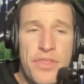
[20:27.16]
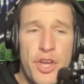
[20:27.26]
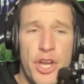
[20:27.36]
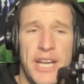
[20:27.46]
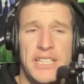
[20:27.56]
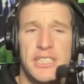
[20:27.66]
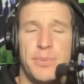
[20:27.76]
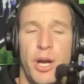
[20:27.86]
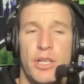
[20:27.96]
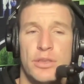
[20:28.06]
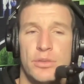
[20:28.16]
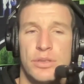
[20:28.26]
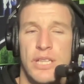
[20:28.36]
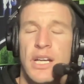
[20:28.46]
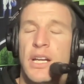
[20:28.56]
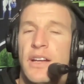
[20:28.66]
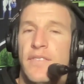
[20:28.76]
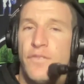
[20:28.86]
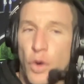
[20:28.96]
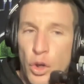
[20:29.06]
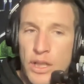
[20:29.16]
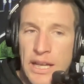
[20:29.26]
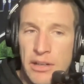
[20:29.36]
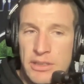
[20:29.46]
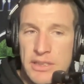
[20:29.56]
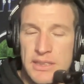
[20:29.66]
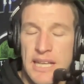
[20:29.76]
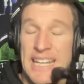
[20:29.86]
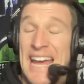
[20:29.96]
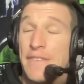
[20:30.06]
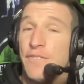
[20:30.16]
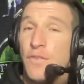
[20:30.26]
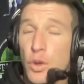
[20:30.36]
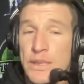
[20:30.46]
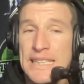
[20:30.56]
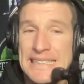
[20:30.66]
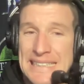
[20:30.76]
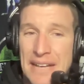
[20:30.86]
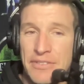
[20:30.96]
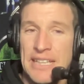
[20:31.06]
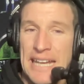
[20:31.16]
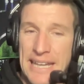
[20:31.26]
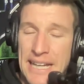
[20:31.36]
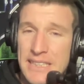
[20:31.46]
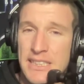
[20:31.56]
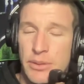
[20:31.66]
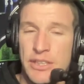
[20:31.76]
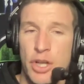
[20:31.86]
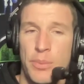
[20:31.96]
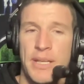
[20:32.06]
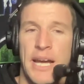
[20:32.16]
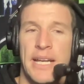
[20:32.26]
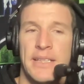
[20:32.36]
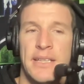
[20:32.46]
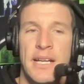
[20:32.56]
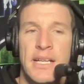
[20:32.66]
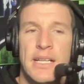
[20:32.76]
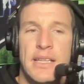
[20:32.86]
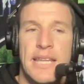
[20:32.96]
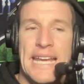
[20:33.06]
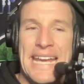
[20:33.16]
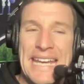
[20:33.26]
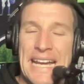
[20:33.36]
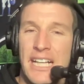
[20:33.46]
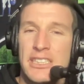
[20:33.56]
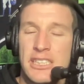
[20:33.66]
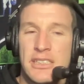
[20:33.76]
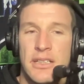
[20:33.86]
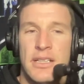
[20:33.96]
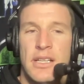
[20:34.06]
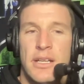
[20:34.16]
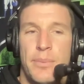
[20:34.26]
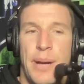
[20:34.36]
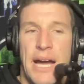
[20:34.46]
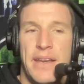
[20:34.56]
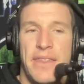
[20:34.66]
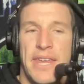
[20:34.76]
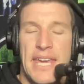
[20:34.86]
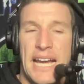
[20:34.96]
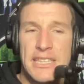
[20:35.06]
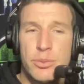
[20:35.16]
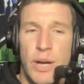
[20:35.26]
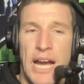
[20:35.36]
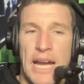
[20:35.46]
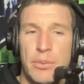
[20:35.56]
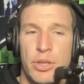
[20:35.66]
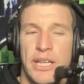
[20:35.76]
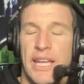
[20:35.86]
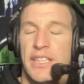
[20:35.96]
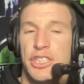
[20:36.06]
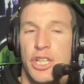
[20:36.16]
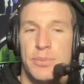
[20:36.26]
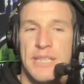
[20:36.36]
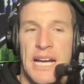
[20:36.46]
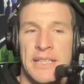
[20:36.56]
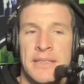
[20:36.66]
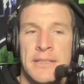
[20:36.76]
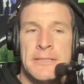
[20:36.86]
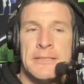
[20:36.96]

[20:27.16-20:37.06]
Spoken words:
13 disposals, 4 clearances, and had 47 hitouts. So he dominated the hitouts. But the Cats were able to get the job done,